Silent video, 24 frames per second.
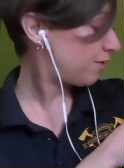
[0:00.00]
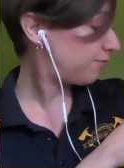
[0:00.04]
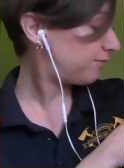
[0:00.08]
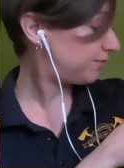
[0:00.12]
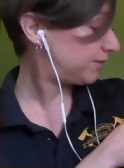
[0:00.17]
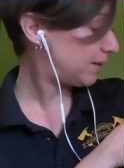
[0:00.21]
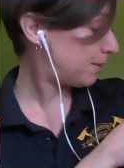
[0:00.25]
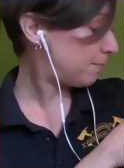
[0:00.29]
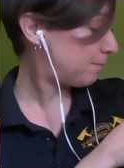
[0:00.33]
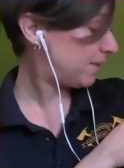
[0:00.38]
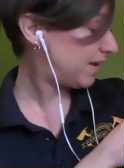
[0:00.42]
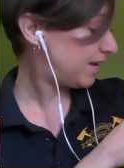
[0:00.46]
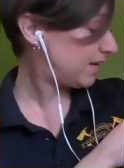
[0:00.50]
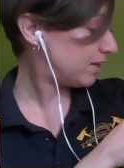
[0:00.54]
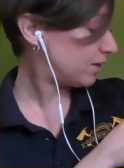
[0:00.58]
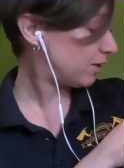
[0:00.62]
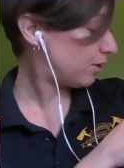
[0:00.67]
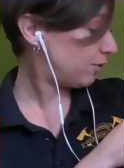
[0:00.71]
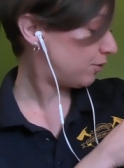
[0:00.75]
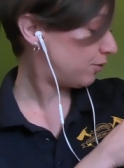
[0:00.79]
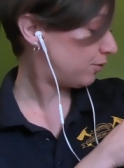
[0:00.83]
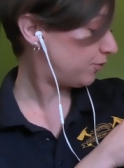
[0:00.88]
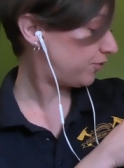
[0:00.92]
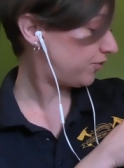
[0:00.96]

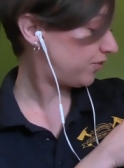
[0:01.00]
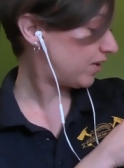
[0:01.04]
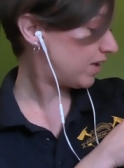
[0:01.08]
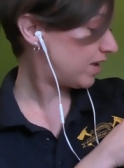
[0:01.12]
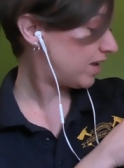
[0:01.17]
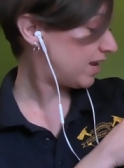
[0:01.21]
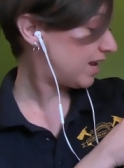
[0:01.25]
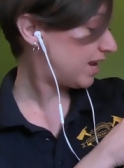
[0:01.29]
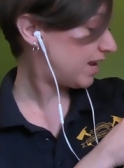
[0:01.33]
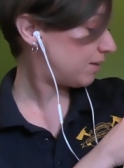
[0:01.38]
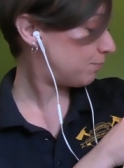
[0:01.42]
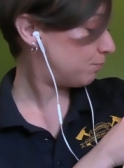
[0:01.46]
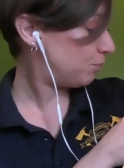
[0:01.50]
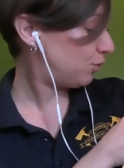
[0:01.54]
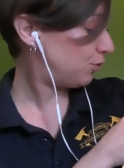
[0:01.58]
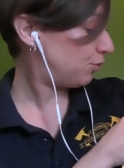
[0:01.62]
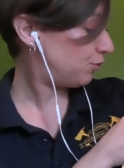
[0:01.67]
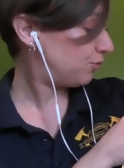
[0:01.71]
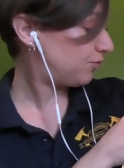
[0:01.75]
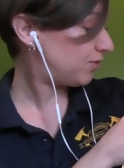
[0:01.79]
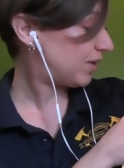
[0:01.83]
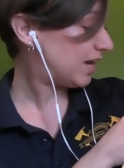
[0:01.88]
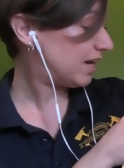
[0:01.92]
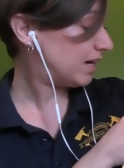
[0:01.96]
Flamingos
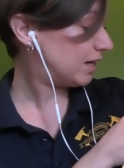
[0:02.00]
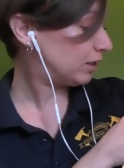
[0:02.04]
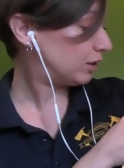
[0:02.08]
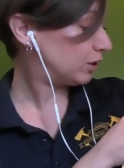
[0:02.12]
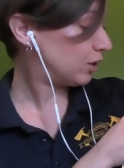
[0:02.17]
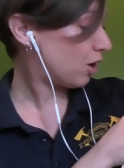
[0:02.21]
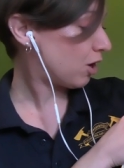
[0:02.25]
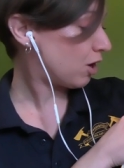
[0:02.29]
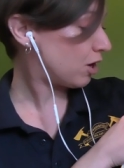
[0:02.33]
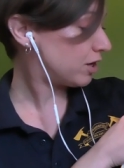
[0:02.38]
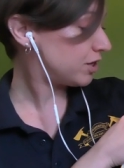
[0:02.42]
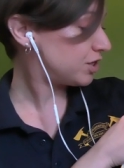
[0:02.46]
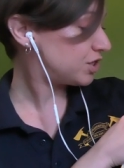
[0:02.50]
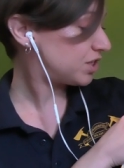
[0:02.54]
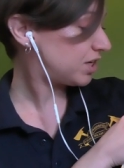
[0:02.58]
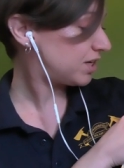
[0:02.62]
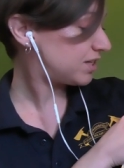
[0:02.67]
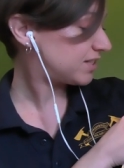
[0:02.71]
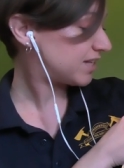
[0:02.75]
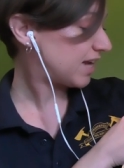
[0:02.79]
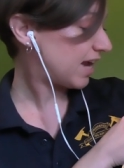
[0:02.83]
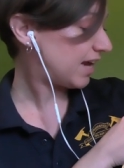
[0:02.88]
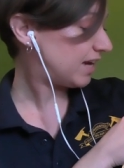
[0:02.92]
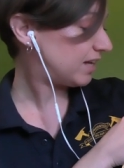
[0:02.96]
move in large,
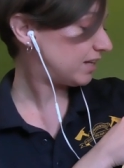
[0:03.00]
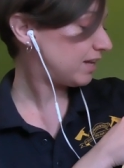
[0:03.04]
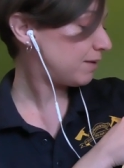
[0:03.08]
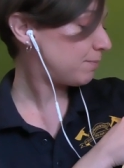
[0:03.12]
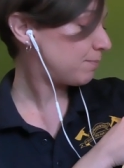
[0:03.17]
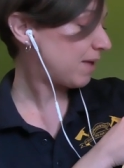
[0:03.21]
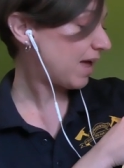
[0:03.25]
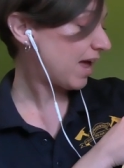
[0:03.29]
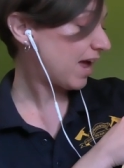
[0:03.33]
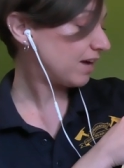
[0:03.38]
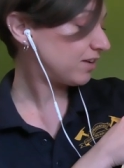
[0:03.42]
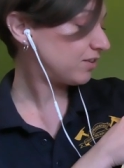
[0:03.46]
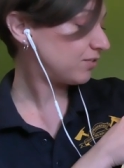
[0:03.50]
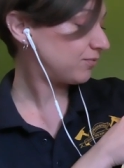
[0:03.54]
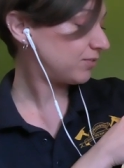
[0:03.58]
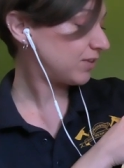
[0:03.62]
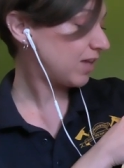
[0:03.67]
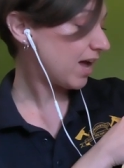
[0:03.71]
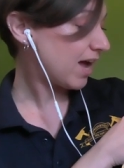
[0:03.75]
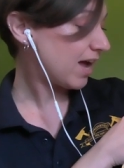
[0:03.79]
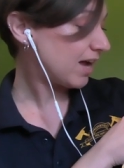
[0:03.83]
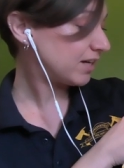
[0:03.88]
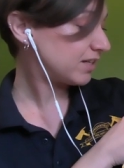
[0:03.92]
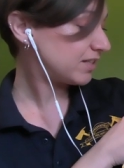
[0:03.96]
tightly packed
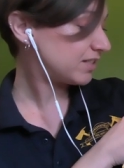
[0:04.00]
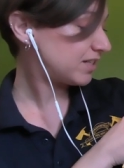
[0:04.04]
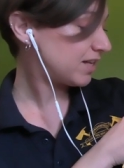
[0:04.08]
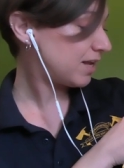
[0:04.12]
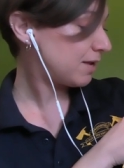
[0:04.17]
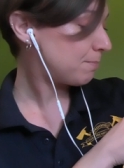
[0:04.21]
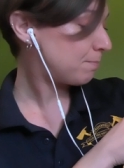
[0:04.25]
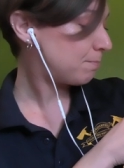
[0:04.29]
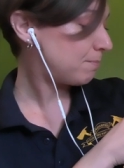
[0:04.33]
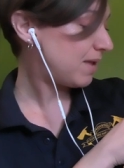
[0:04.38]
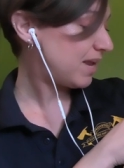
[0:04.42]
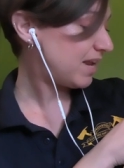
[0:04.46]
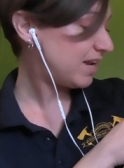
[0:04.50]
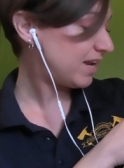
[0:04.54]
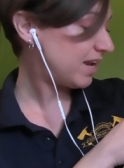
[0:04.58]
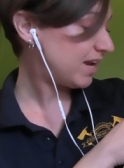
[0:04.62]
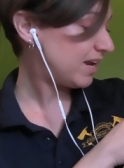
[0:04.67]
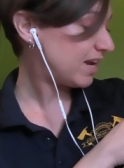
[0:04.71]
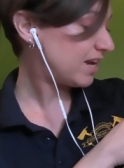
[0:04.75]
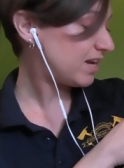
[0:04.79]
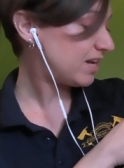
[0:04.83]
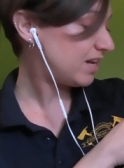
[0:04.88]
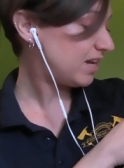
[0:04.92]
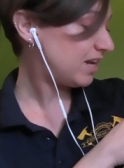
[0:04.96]
flocks,
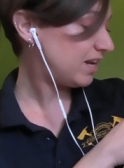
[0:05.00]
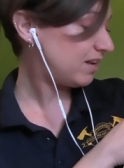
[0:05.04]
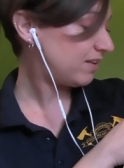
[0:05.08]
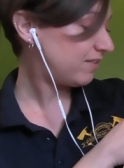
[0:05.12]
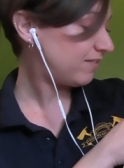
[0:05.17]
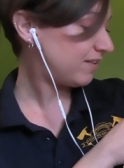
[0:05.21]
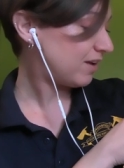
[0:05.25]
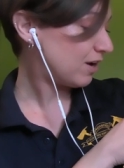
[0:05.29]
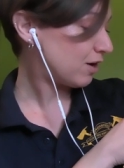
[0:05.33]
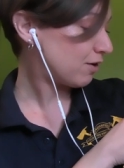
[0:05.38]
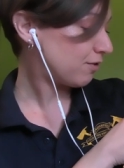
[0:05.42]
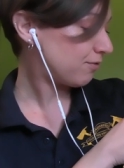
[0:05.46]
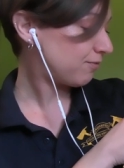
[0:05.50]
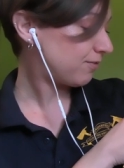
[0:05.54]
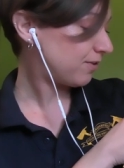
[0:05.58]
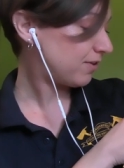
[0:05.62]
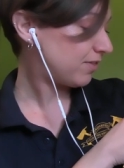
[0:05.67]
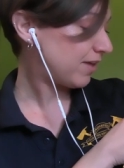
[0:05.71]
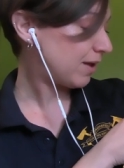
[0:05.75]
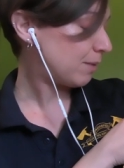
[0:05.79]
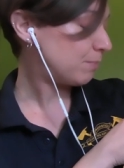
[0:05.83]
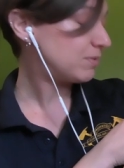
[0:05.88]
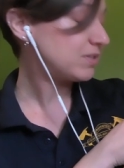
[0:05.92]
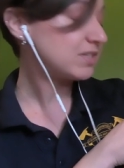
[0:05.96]
making it easier for
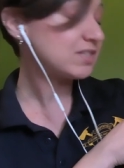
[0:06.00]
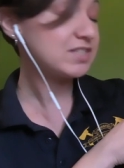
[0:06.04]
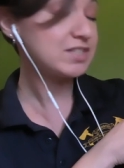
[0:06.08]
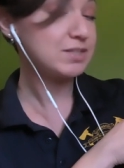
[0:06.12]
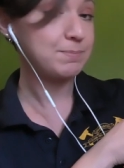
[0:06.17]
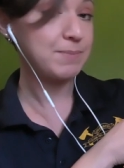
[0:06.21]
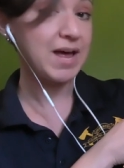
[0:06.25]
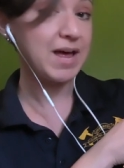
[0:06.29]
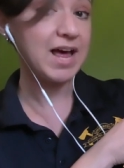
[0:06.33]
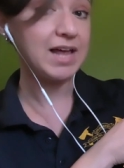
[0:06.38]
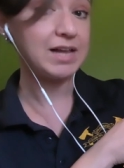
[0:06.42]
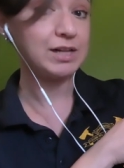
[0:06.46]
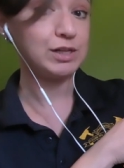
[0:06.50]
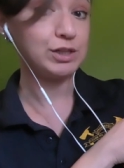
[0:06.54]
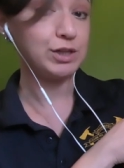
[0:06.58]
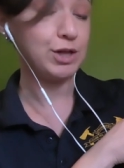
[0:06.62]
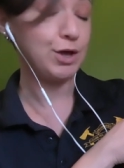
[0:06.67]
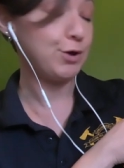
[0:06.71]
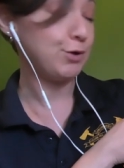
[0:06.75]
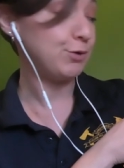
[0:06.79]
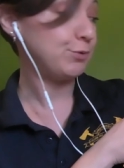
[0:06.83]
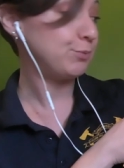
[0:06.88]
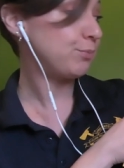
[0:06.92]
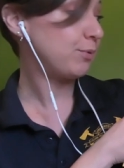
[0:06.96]
them to spot
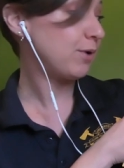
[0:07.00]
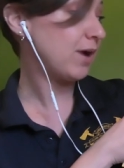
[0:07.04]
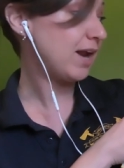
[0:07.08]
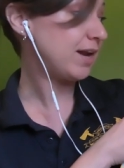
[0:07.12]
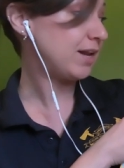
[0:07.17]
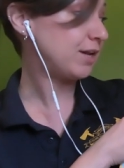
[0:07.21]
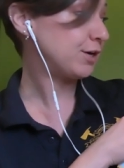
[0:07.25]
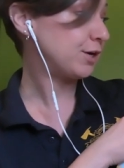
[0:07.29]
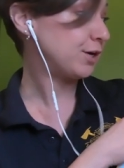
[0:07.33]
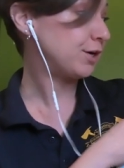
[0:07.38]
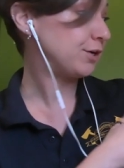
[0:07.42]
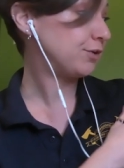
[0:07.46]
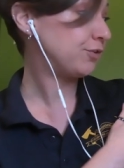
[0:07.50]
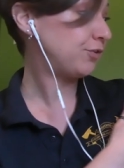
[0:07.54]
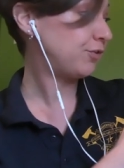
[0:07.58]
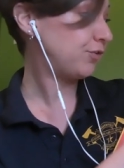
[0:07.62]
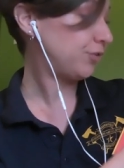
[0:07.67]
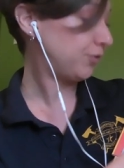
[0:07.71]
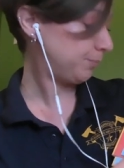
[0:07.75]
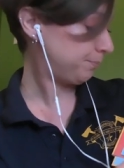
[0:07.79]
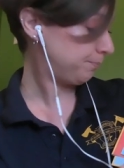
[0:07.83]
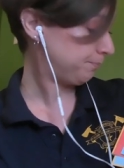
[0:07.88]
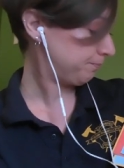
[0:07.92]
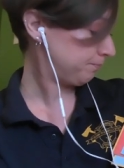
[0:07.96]
lone
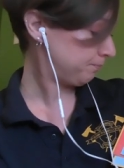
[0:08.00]
predators.